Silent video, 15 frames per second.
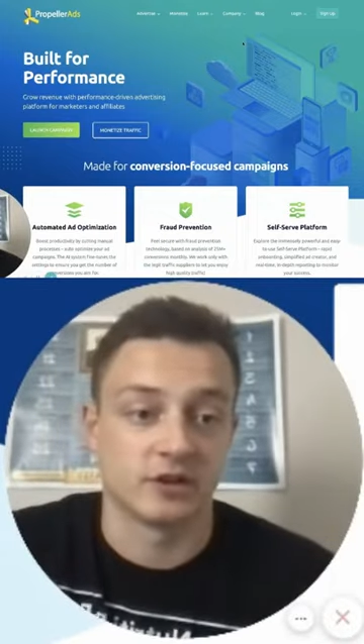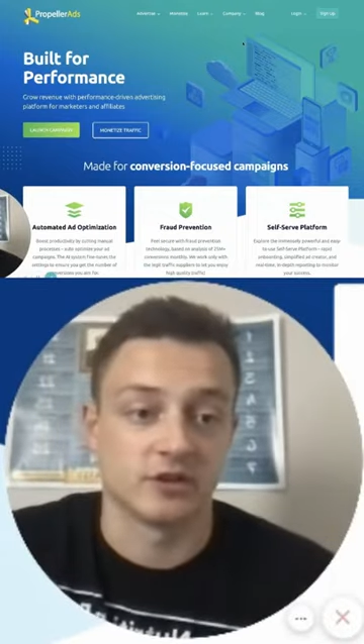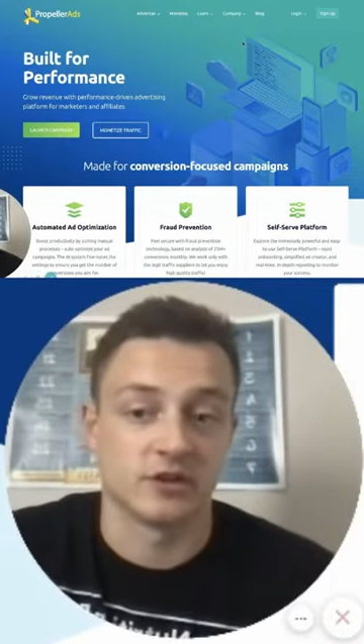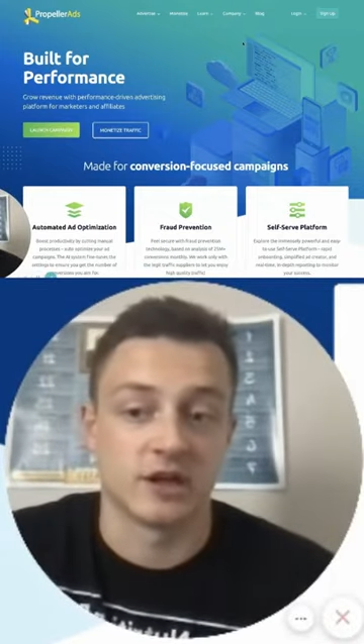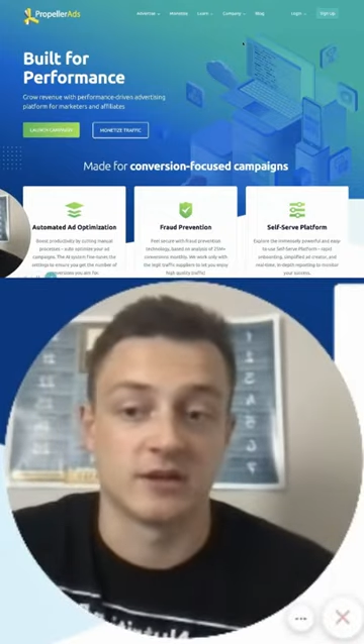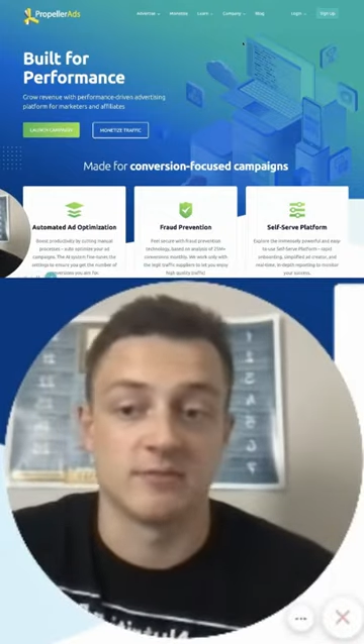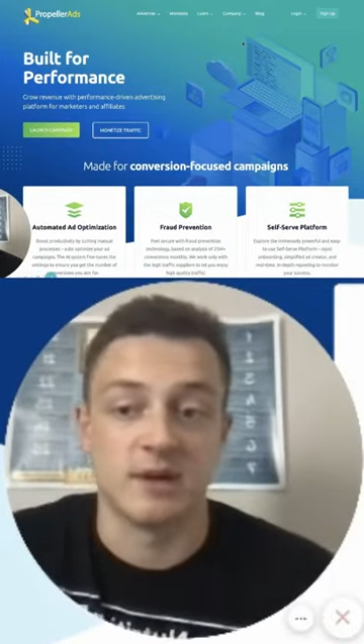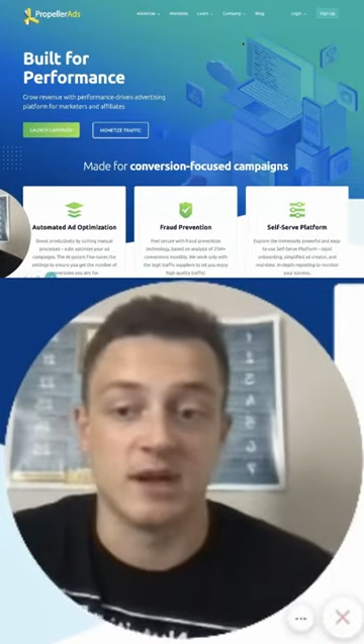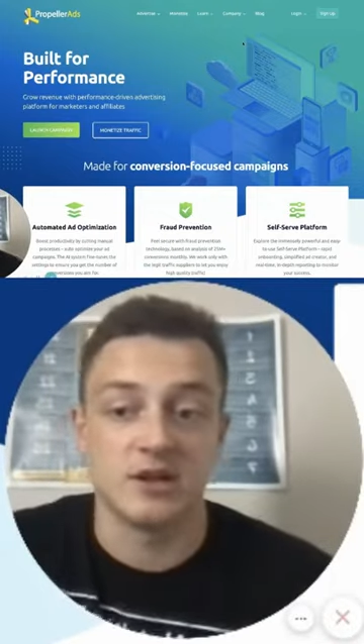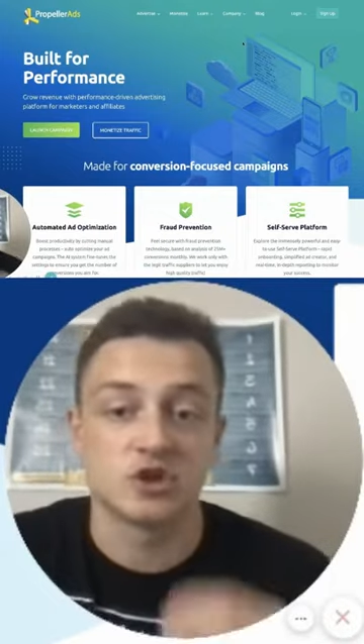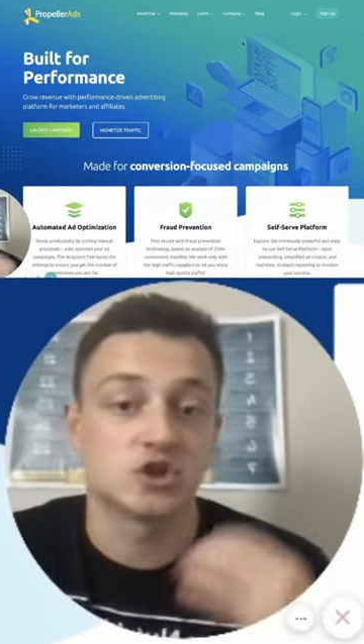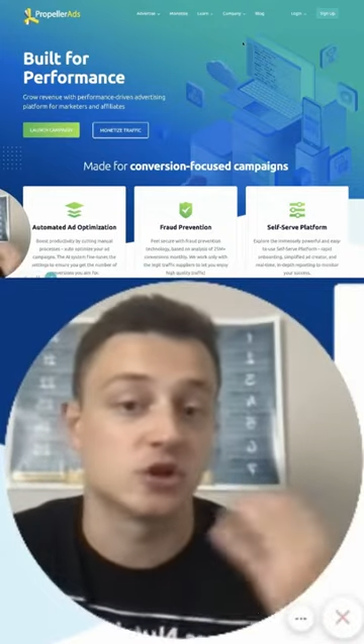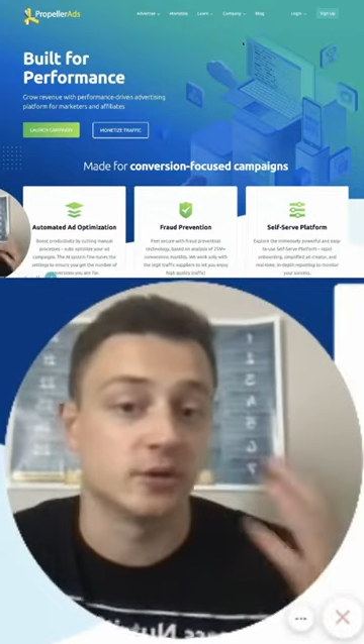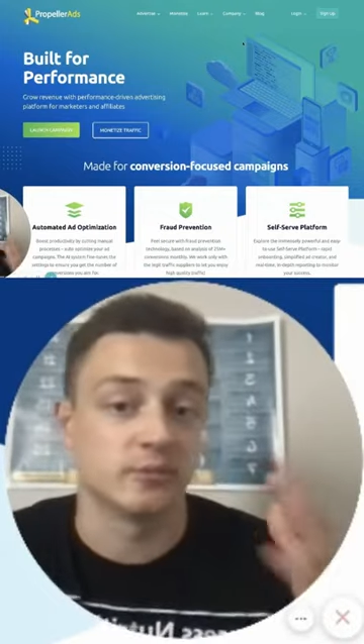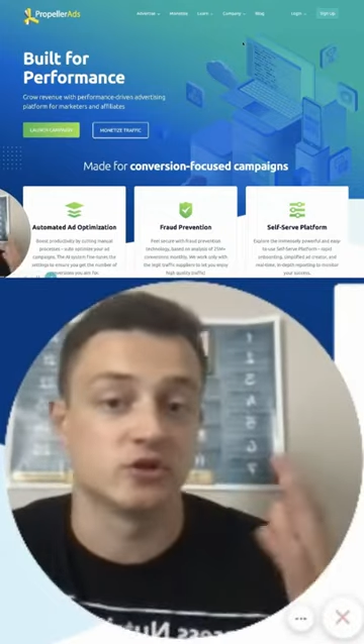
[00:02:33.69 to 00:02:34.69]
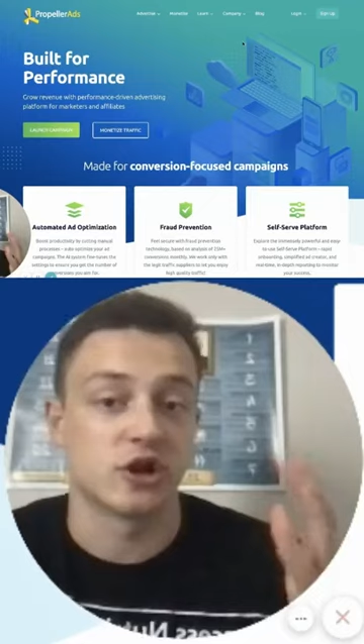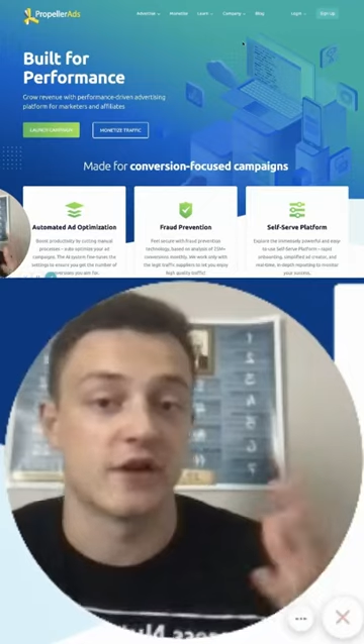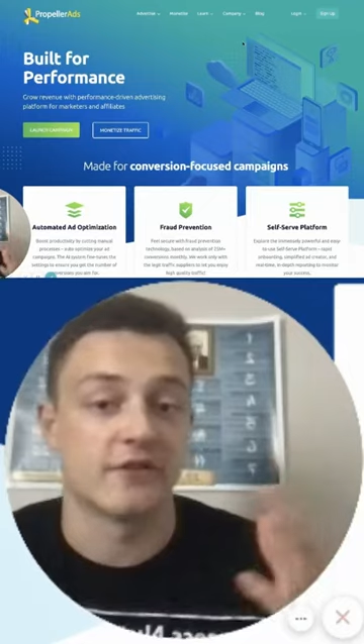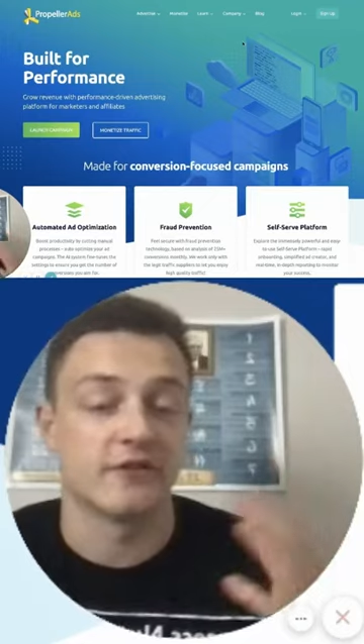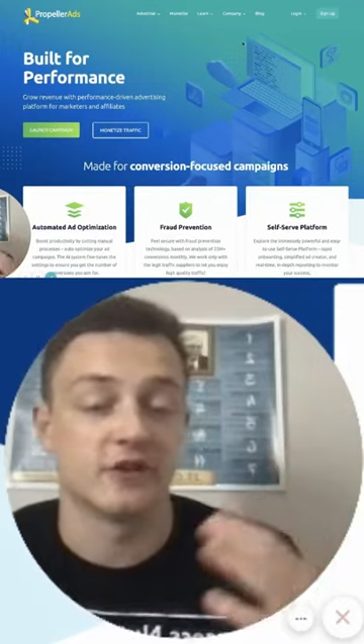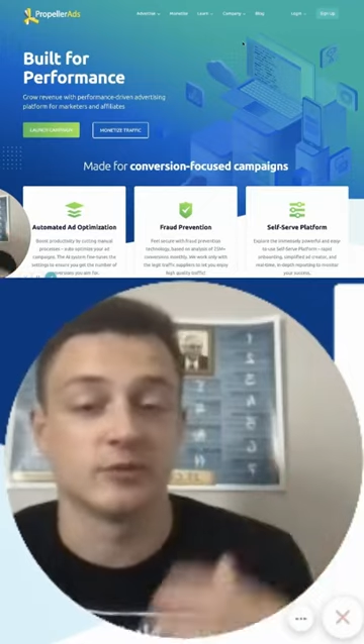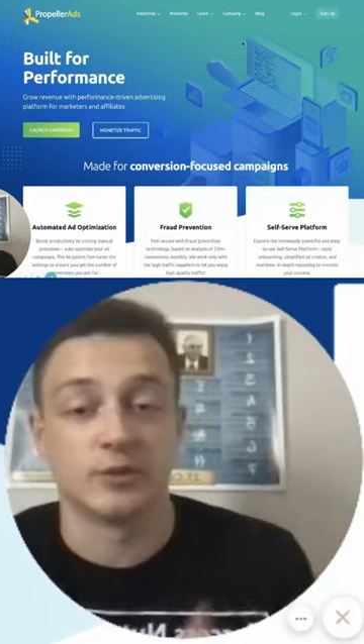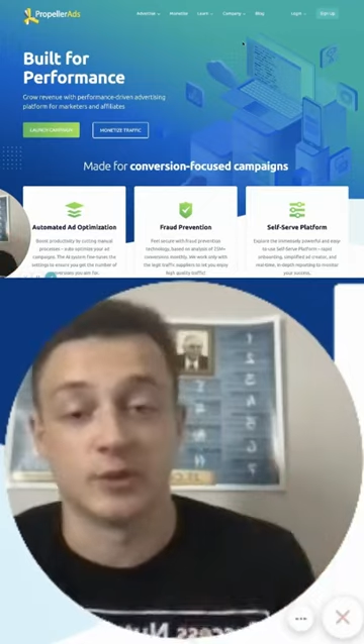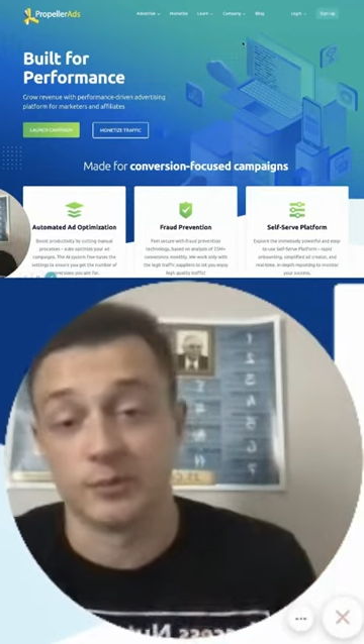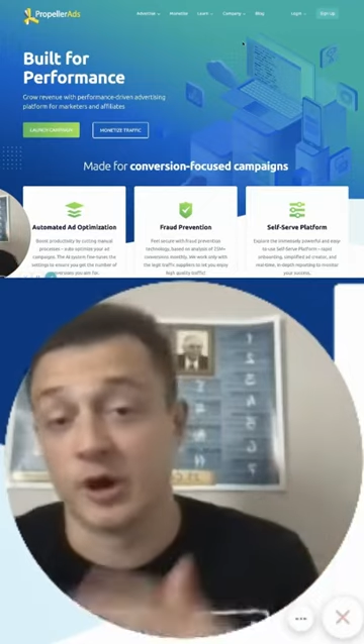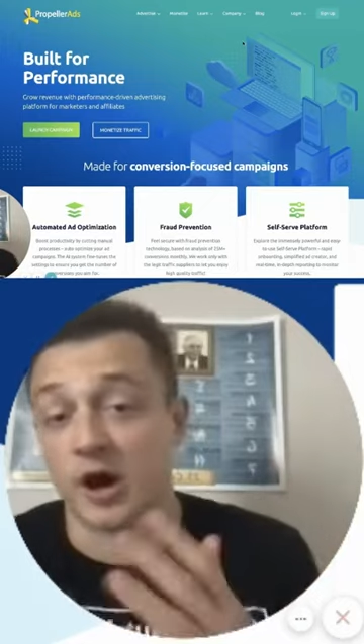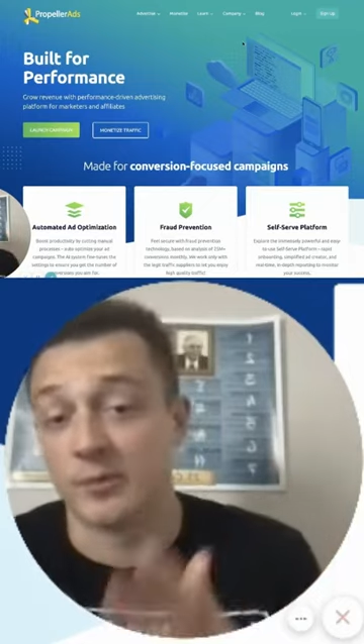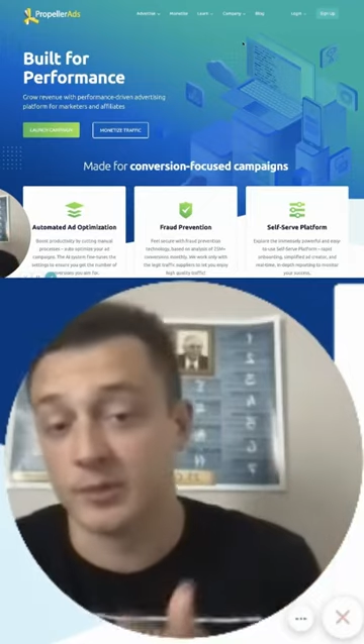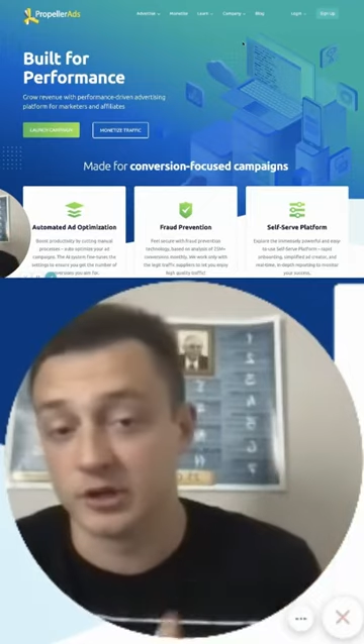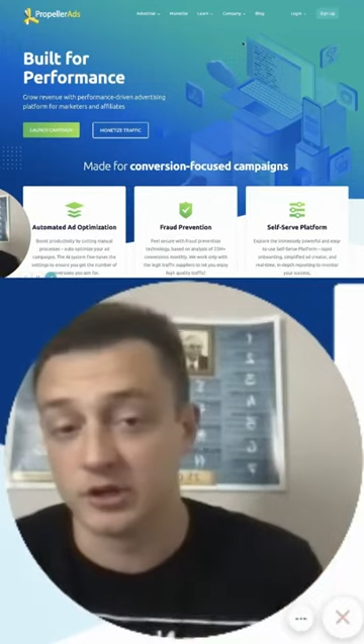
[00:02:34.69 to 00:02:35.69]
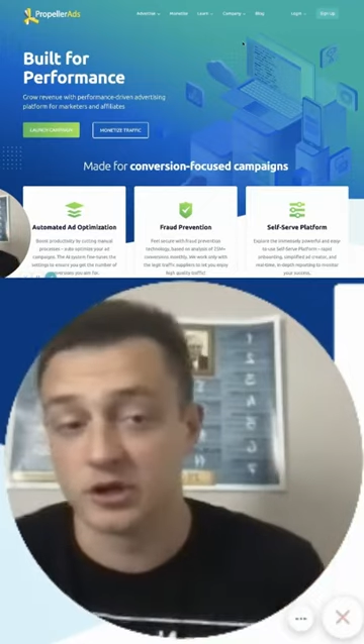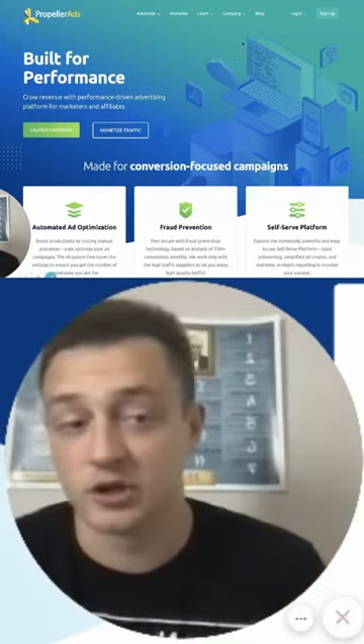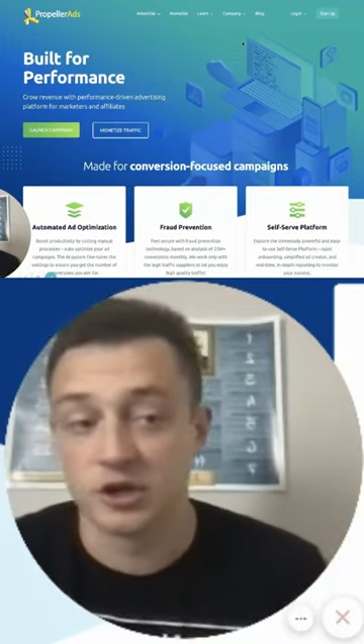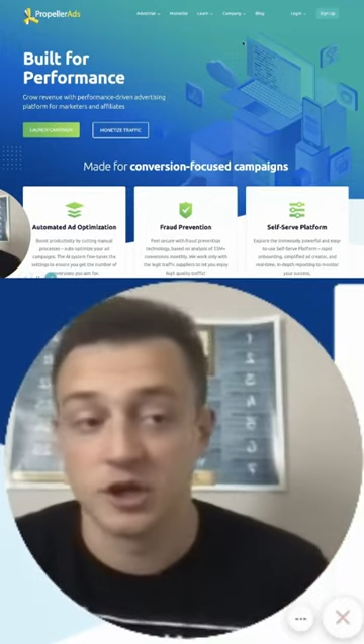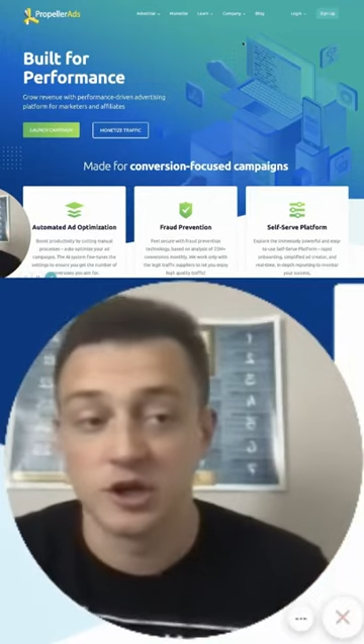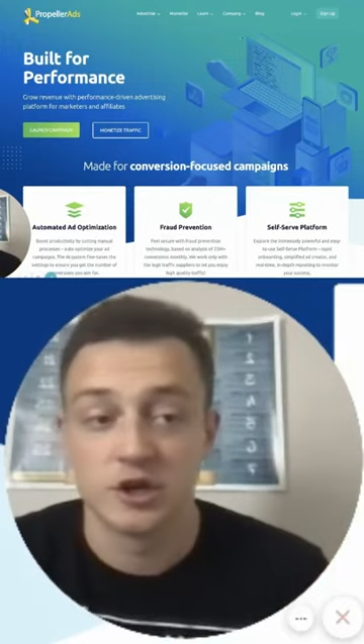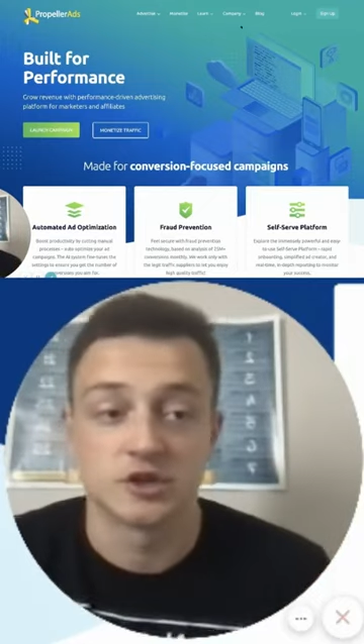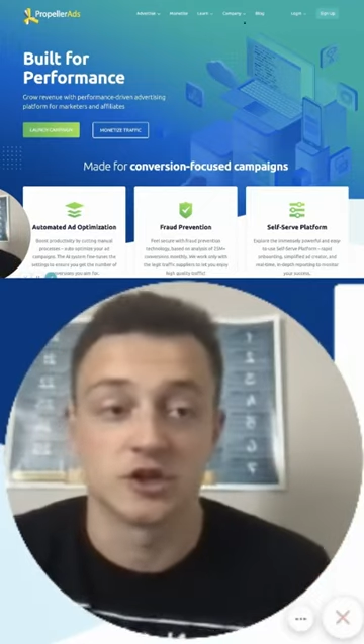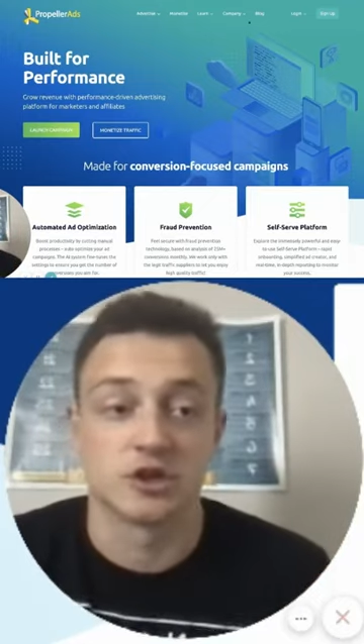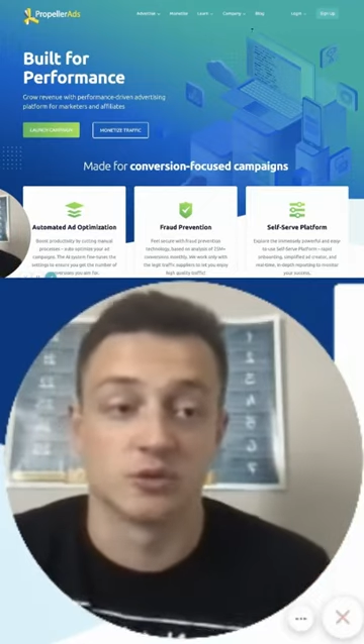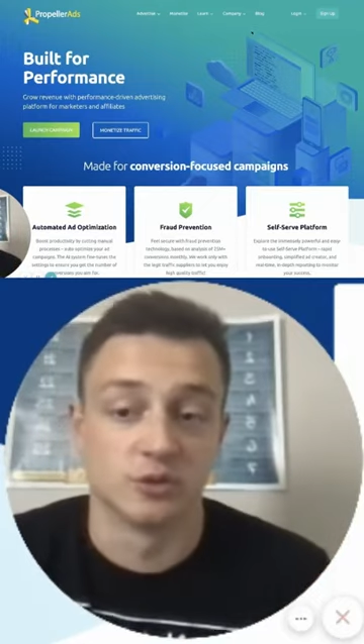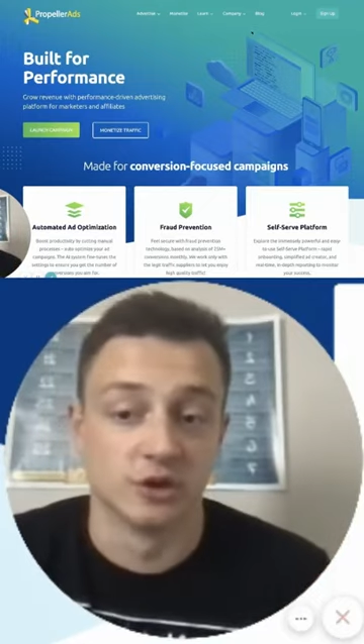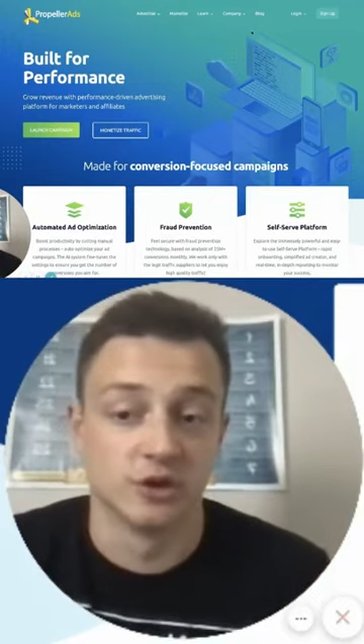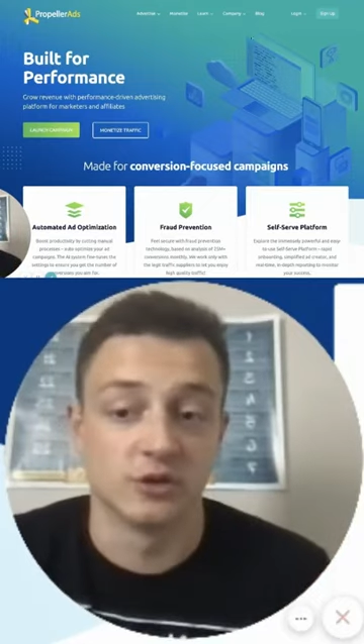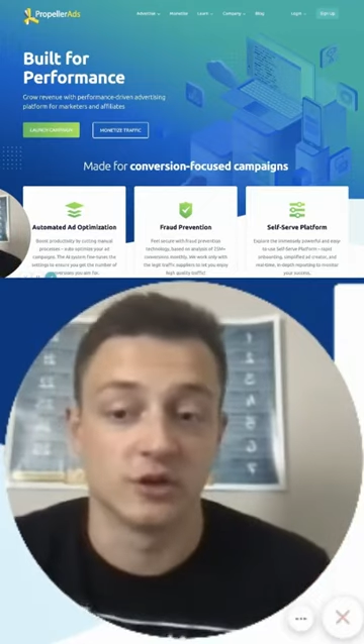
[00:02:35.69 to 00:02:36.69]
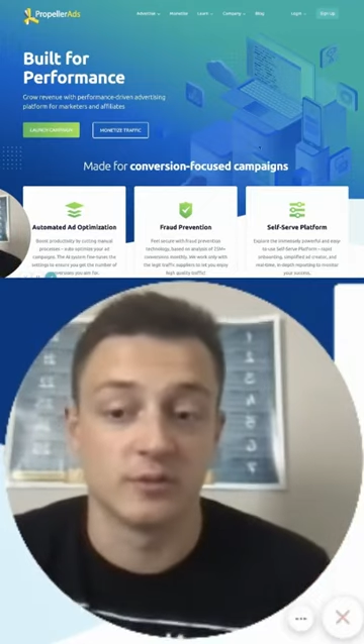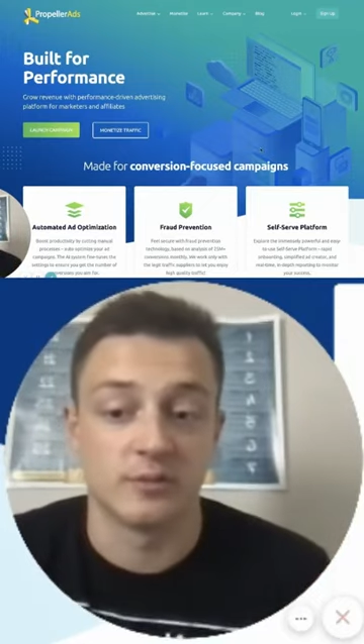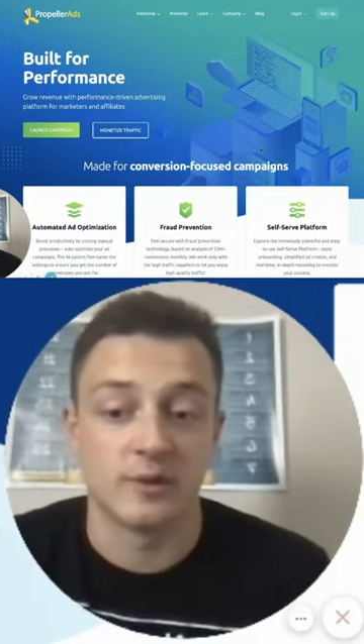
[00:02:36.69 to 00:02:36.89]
They're like mainstream traffic, but pop under. So they're really